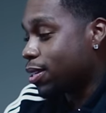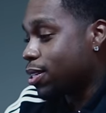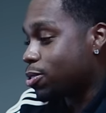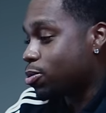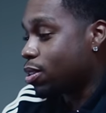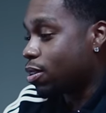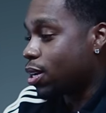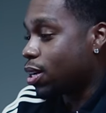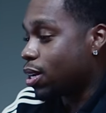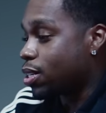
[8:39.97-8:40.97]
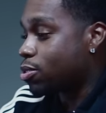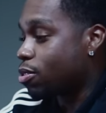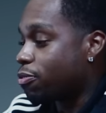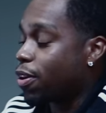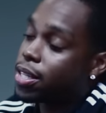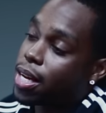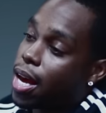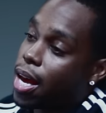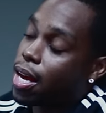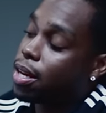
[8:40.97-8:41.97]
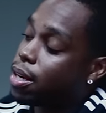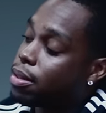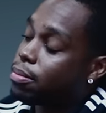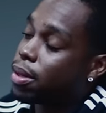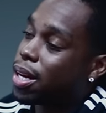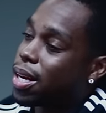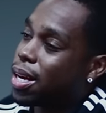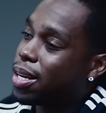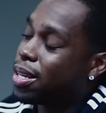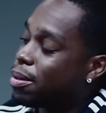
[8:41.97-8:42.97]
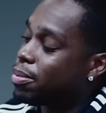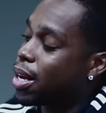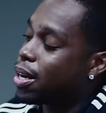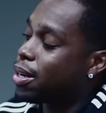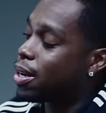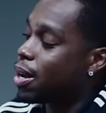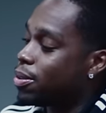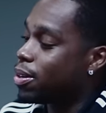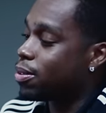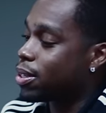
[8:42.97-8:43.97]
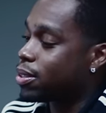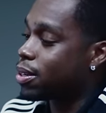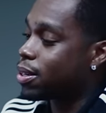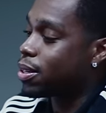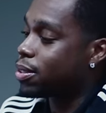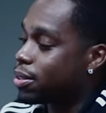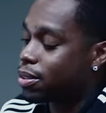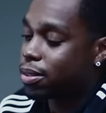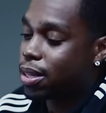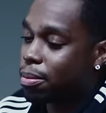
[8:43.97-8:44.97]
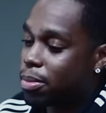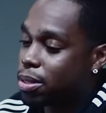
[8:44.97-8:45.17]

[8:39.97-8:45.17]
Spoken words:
This is a face I had in it. But I ended up taking it out though. I